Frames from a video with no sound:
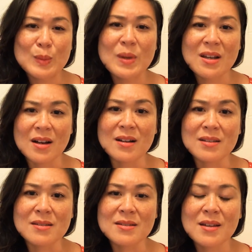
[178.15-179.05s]

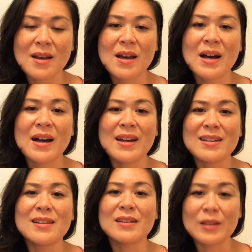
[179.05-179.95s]
because I
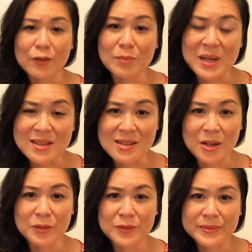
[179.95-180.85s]
didn't love
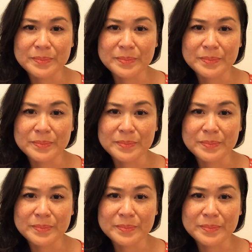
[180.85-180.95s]
myself.